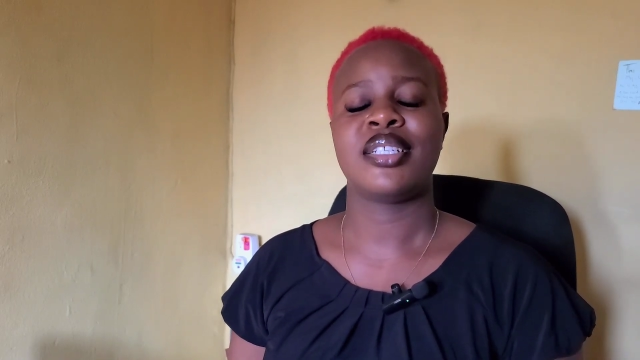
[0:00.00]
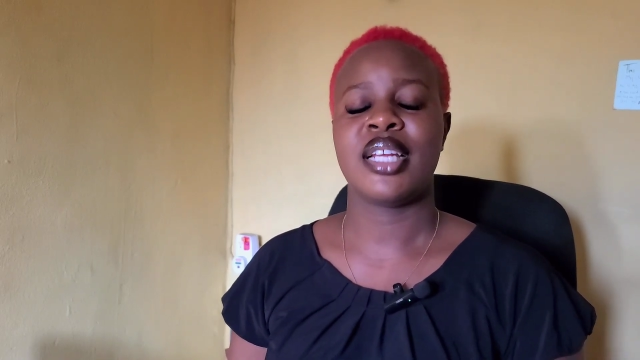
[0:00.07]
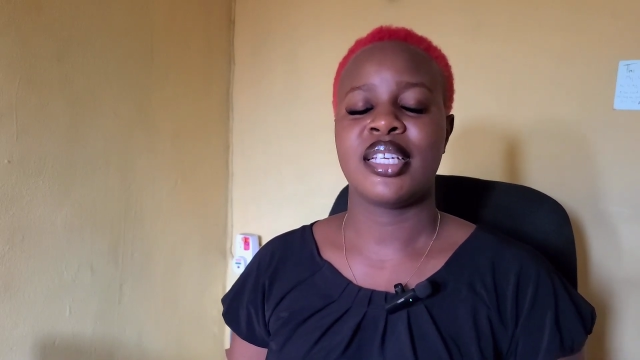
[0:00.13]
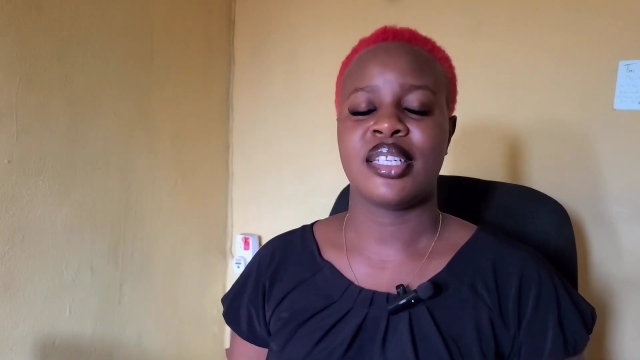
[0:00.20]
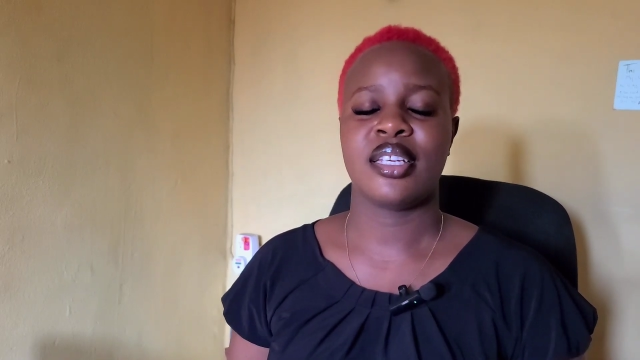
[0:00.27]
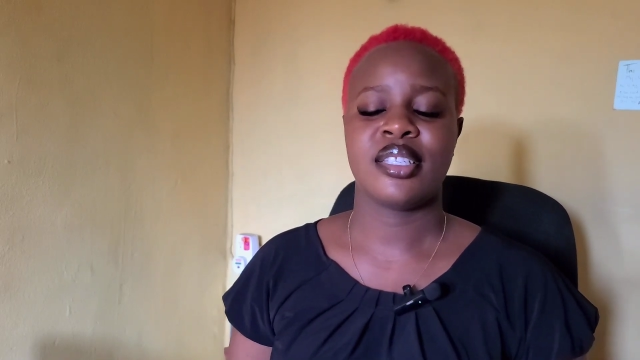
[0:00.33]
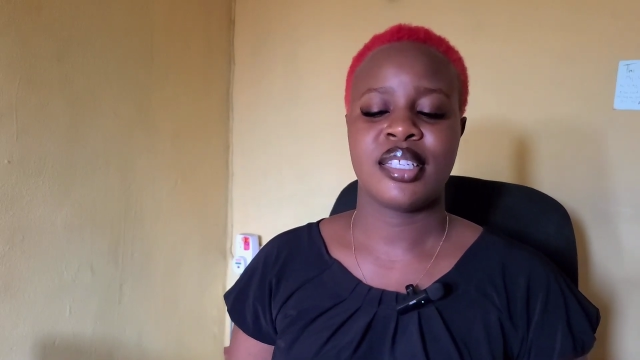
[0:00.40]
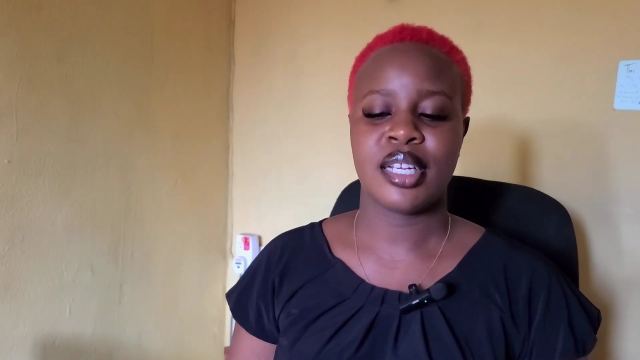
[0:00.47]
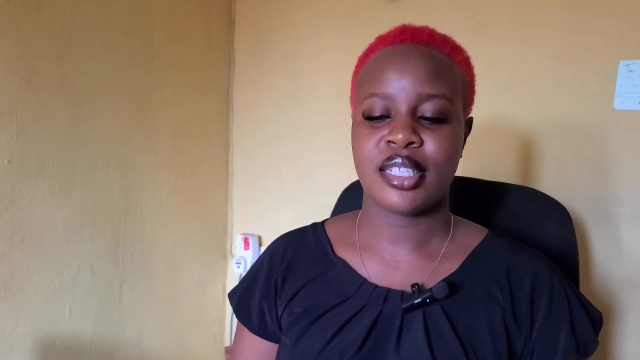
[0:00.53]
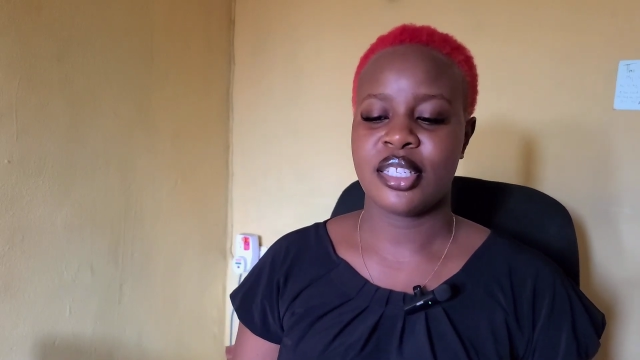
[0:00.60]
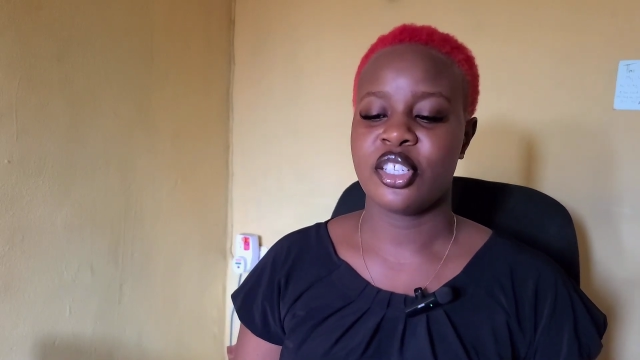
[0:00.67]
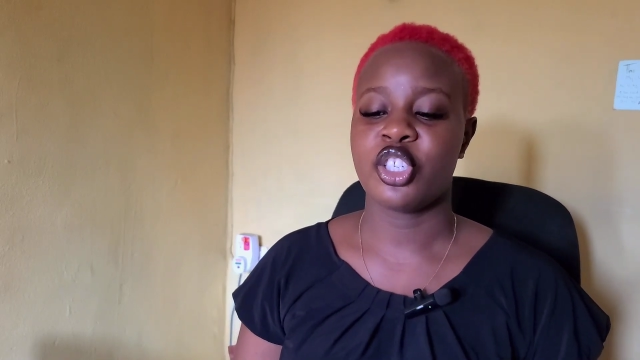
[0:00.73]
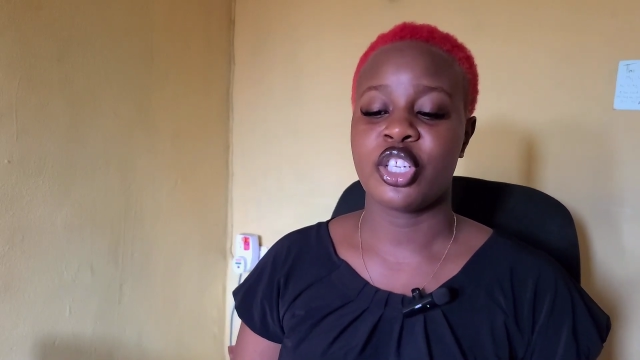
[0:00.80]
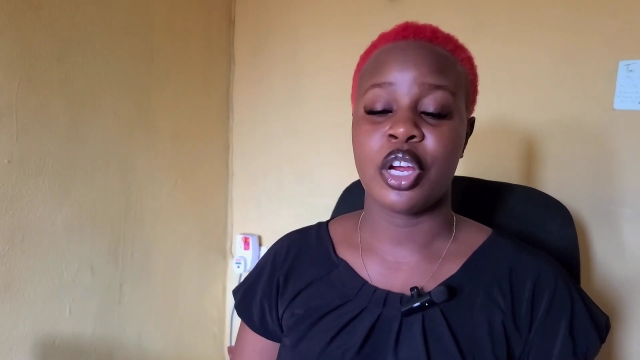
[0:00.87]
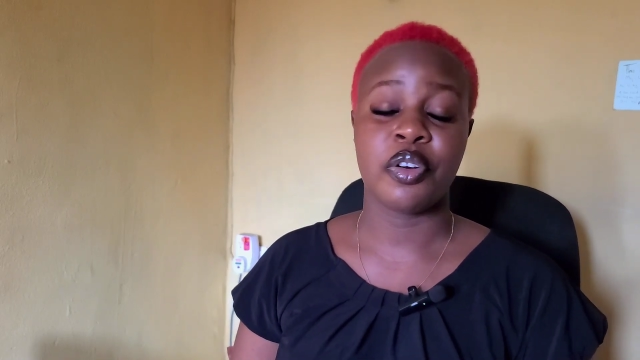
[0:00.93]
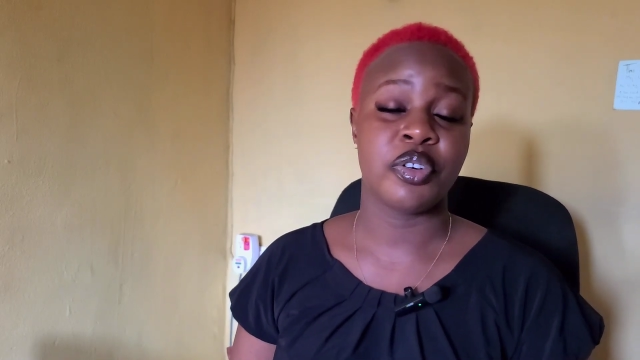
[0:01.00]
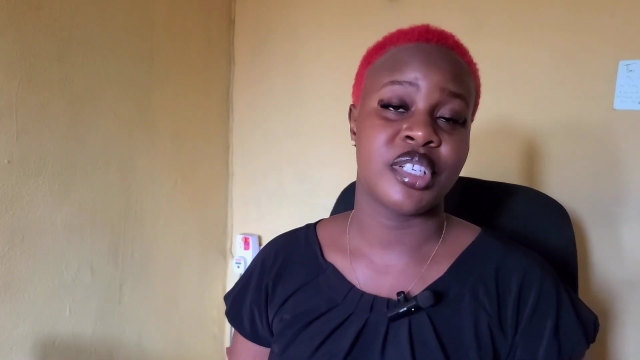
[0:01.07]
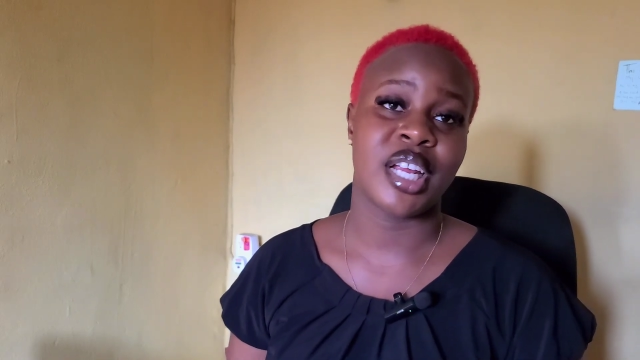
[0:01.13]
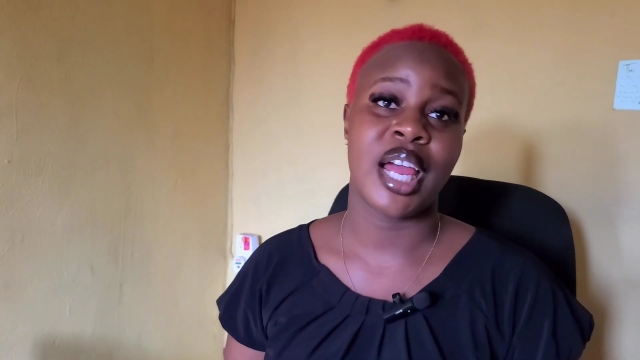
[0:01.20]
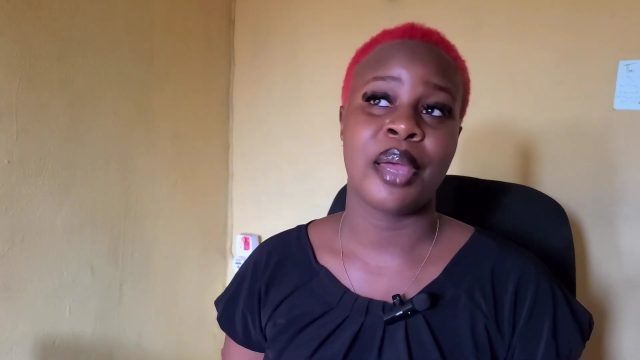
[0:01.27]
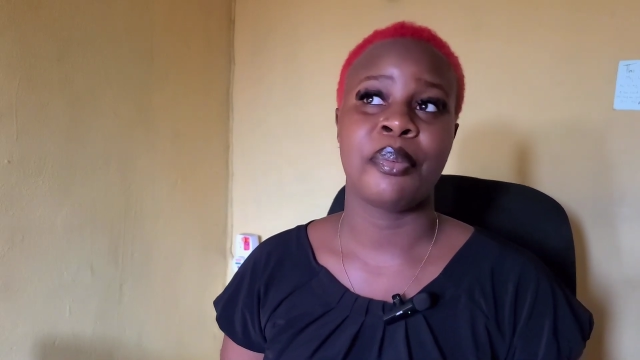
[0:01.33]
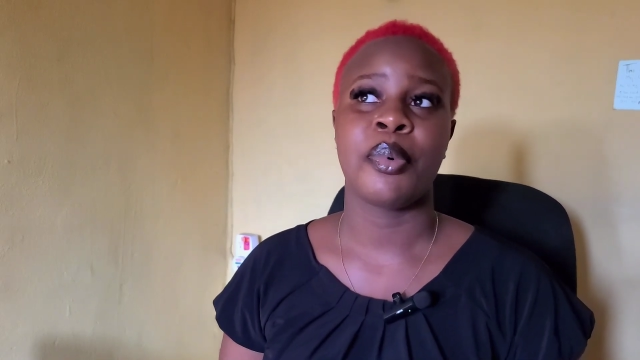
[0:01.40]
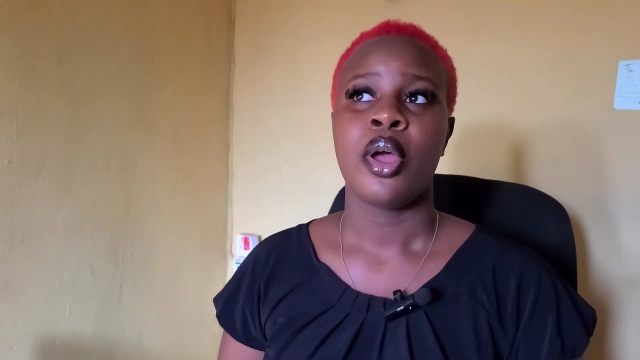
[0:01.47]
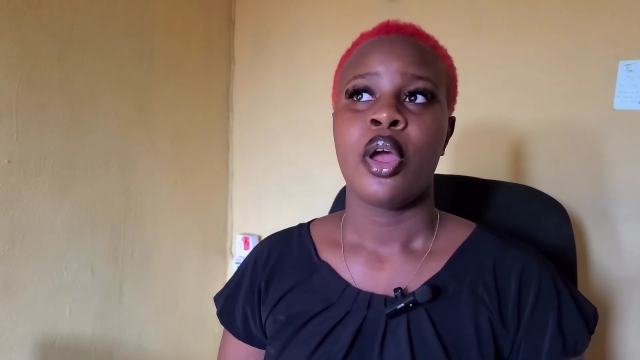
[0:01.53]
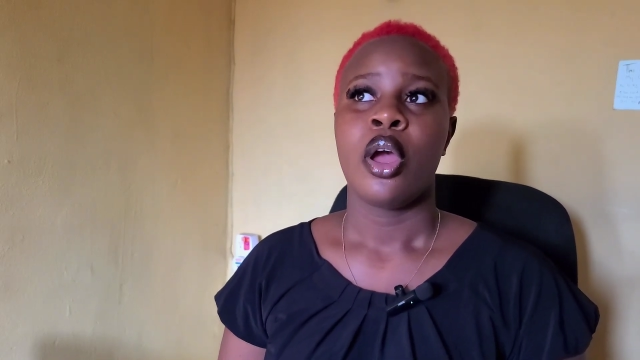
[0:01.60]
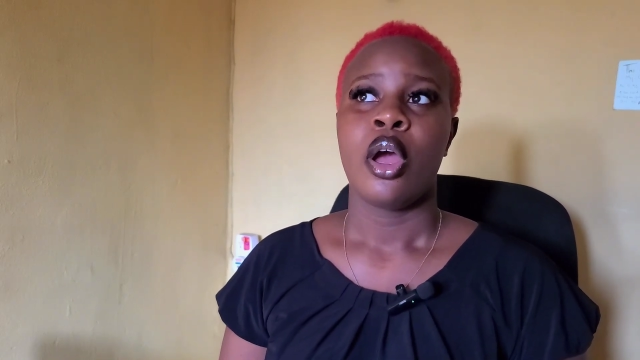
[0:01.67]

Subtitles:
And there's a certain stereotype